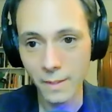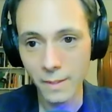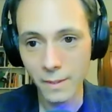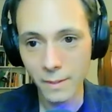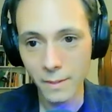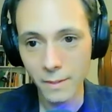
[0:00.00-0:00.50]

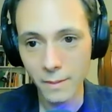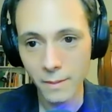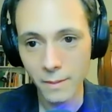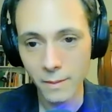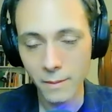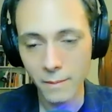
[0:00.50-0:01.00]

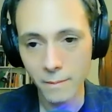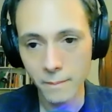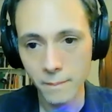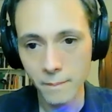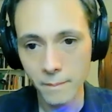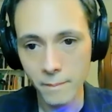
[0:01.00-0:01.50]

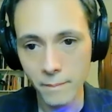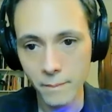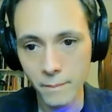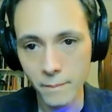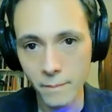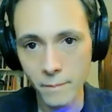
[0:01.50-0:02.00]

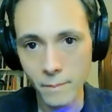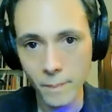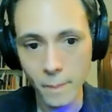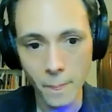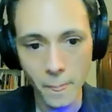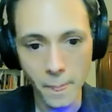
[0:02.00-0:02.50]

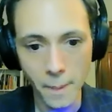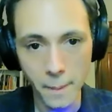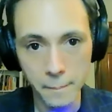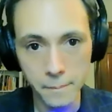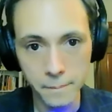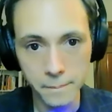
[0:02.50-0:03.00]

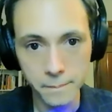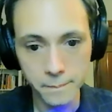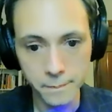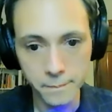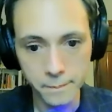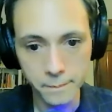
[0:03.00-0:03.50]

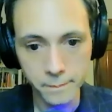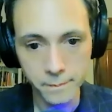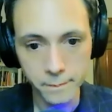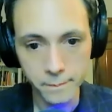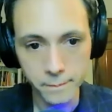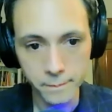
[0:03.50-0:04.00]

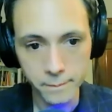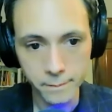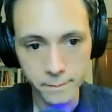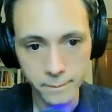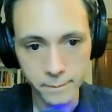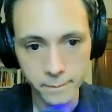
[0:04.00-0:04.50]

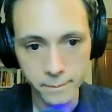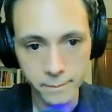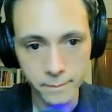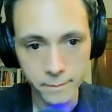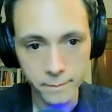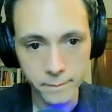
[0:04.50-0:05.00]

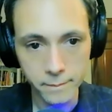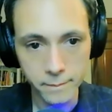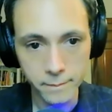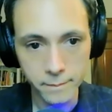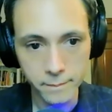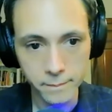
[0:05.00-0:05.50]

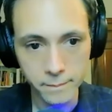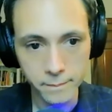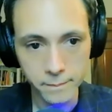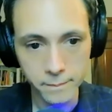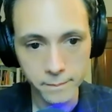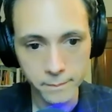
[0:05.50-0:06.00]

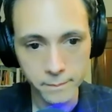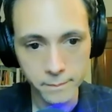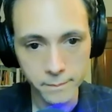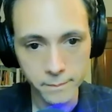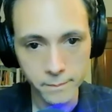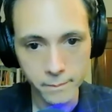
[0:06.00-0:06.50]

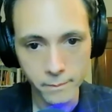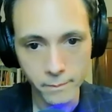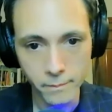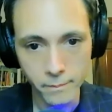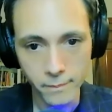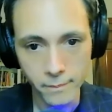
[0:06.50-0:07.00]

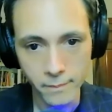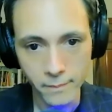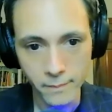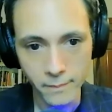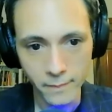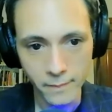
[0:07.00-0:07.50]

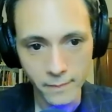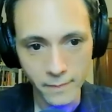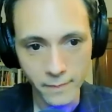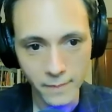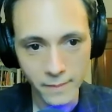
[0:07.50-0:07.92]
[no speech]